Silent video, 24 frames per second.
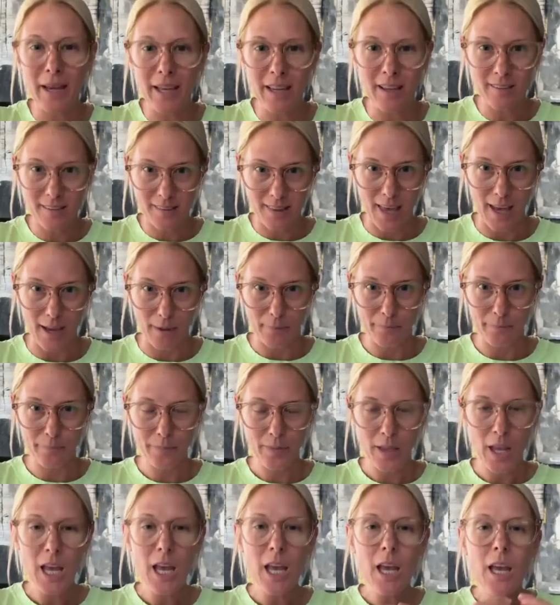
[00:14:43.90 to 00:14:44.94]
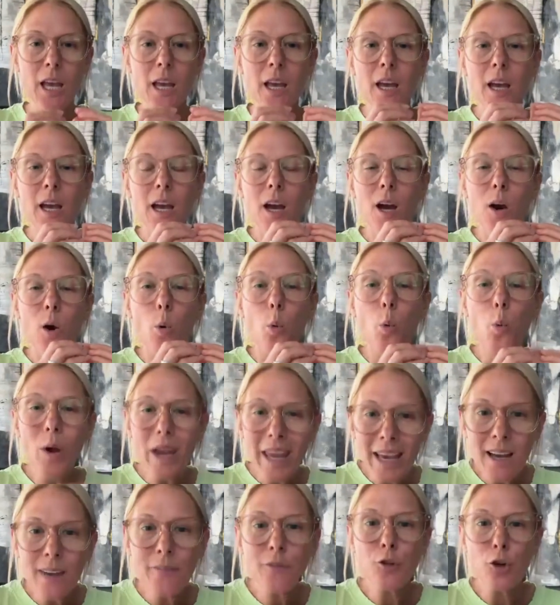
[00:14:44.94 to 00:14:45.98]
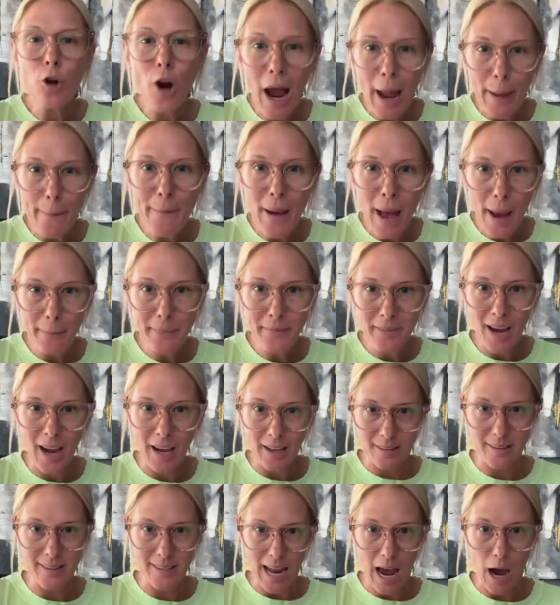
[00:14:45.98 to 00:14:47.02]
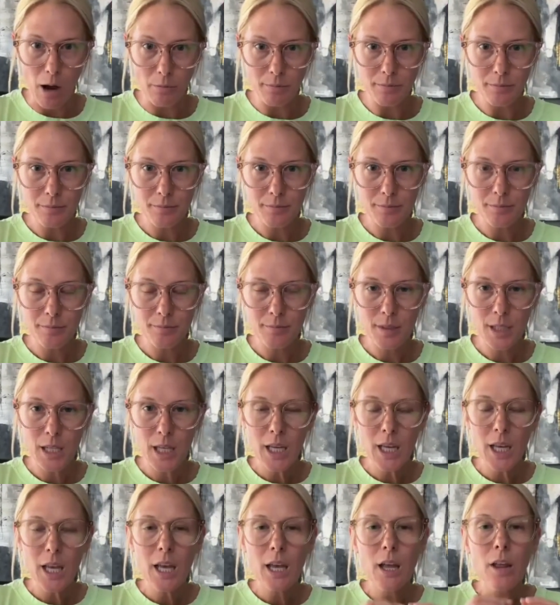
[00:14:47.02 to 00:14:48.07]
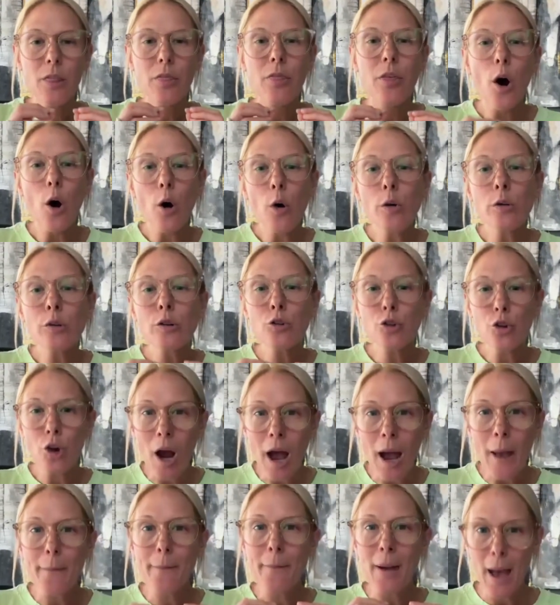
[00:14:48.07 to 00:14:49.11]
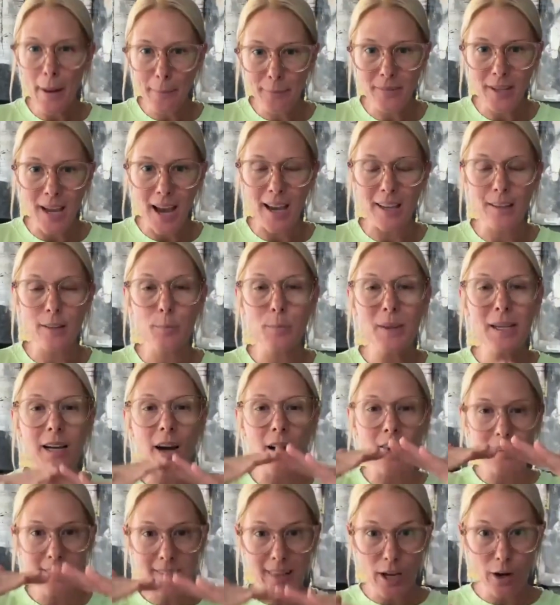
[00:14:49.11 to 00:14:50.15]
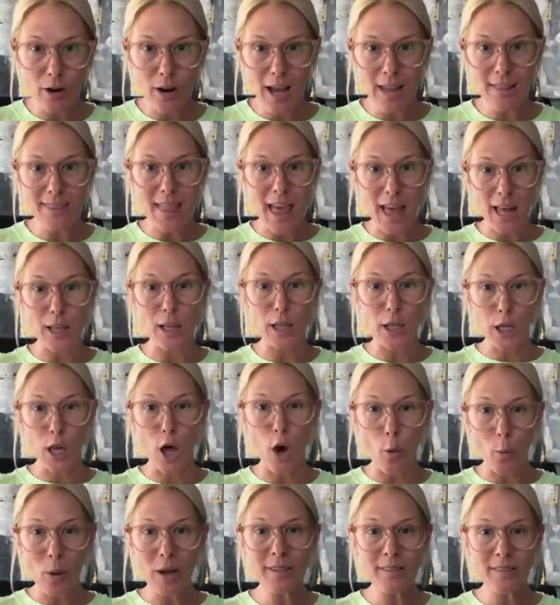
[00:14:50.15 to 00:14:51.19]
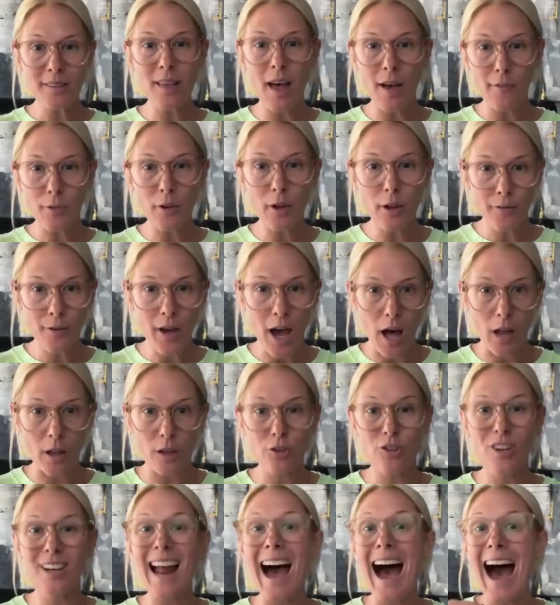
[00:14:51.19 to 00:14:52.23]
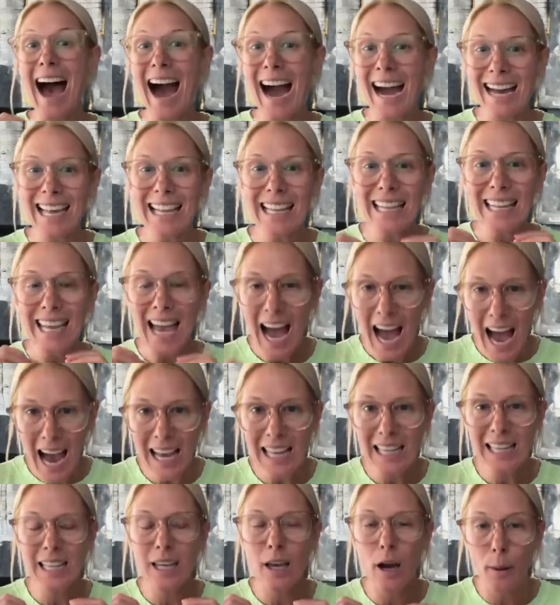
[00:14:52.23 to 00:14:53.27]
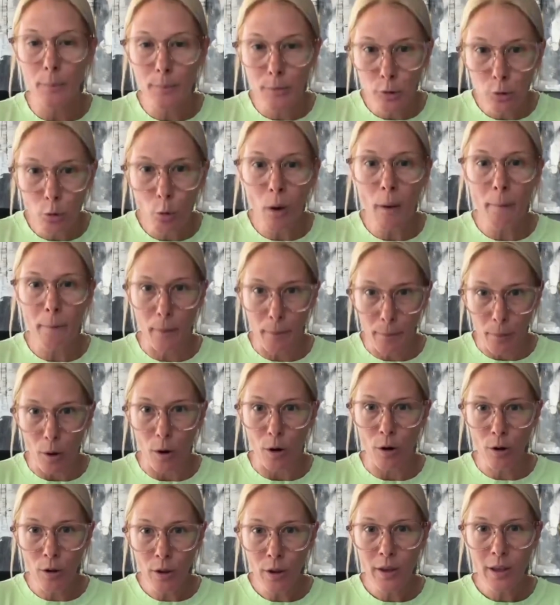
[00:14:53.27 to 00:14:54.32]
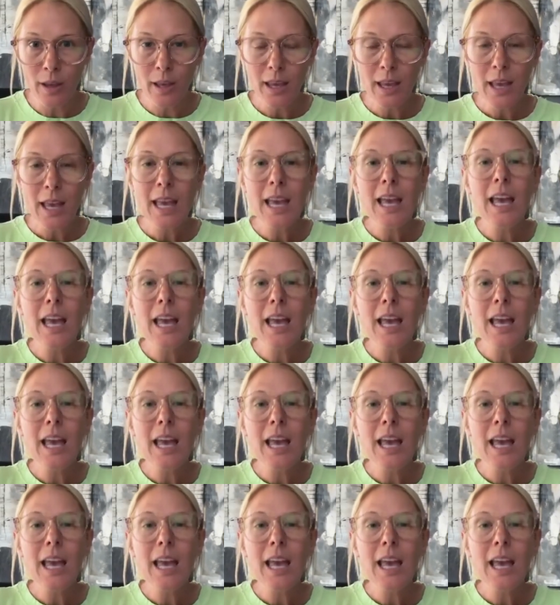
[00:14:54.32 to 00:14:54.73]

biggest thing. We have tripeptides now. Those tripeptides, because they are at that lowest level of collagen, highly, highly absorbable,